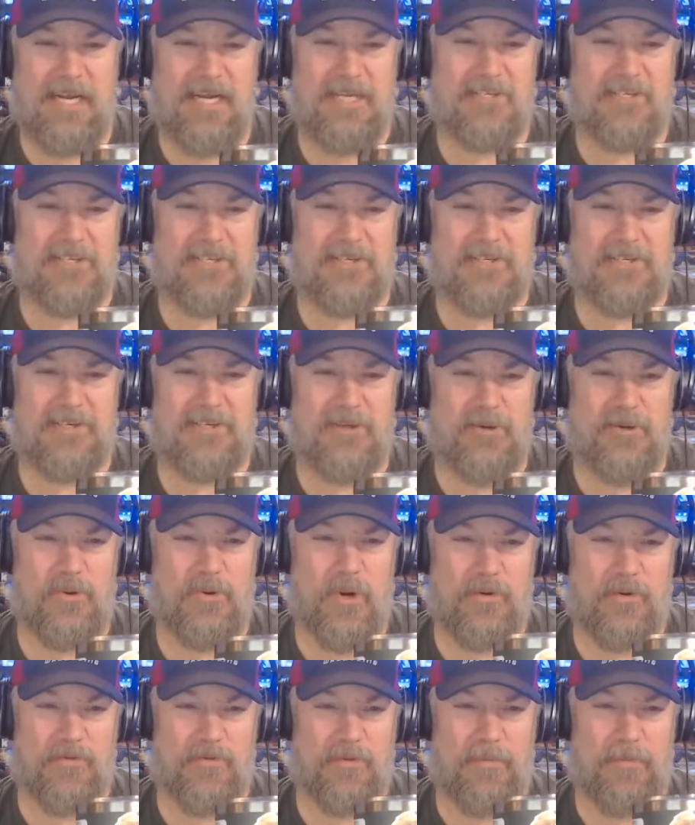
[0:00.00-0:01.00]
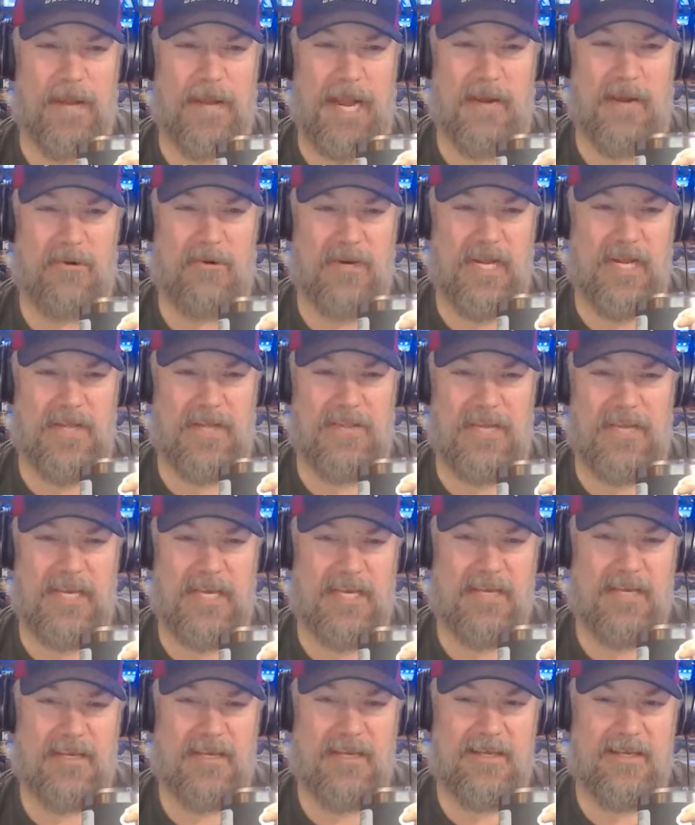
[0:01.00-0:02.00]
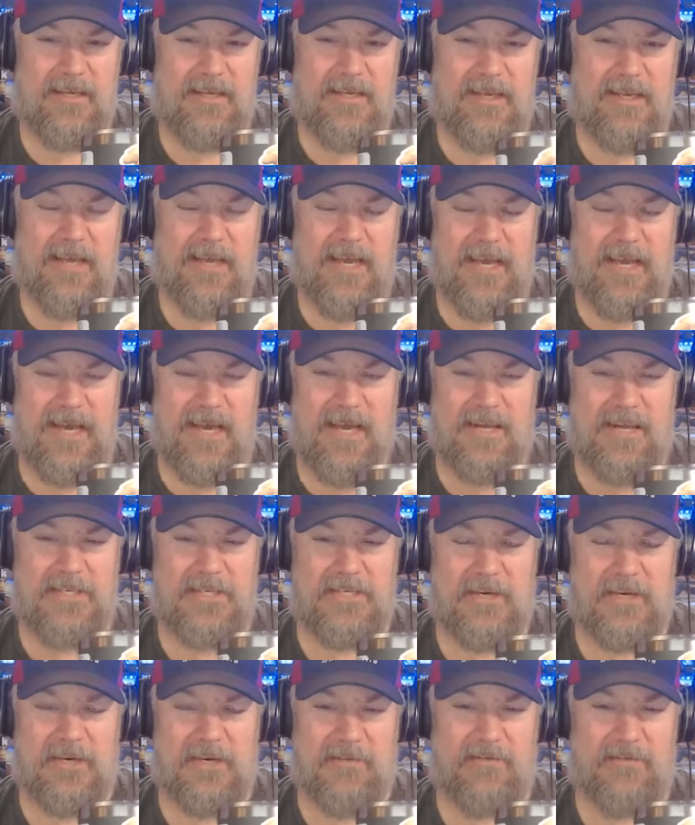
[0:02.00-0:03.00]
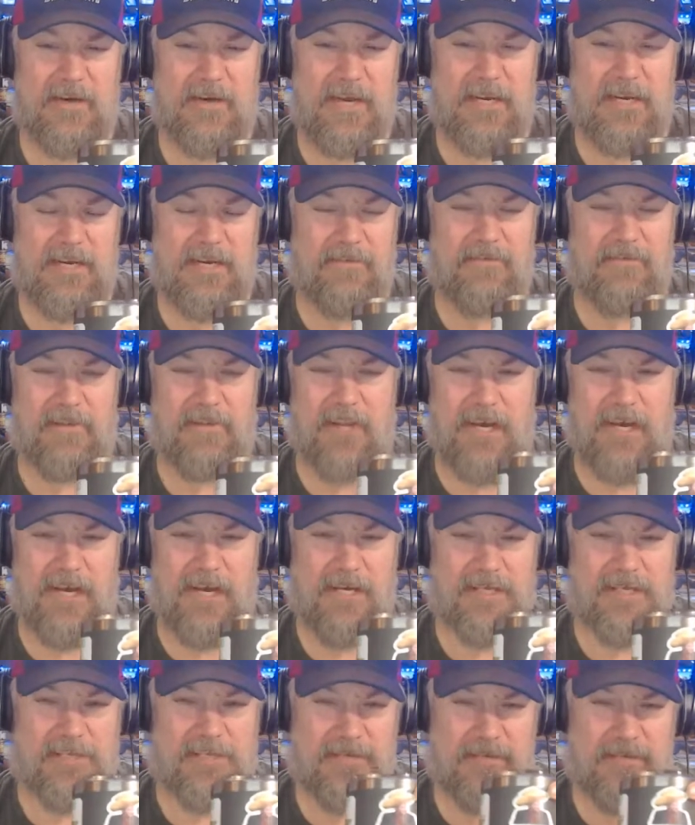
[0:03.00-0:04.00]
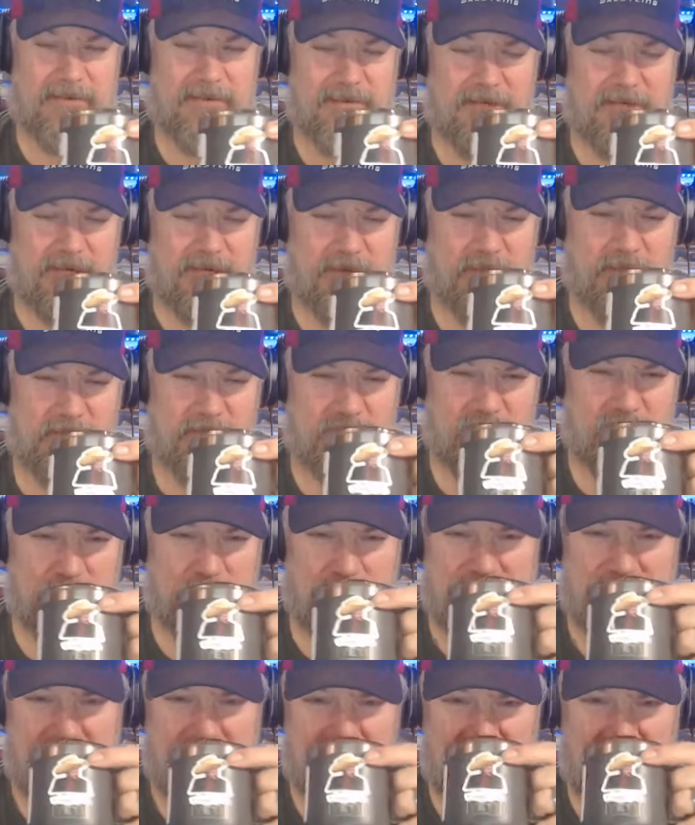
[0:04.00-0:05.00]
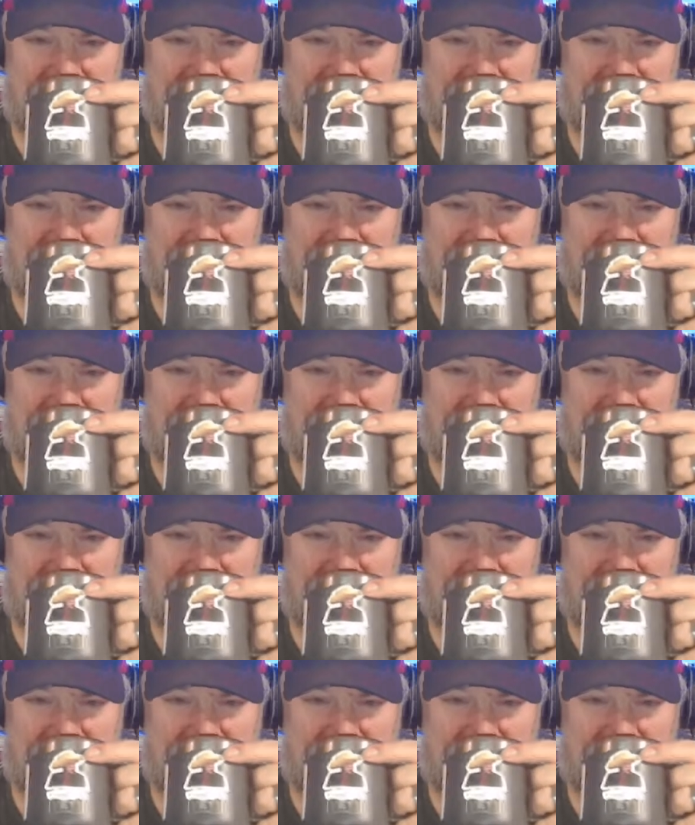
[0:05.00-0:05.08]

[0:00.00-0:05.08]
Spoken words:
He's just too overpowered, I think, and it's hard to find any flaws, with Superman.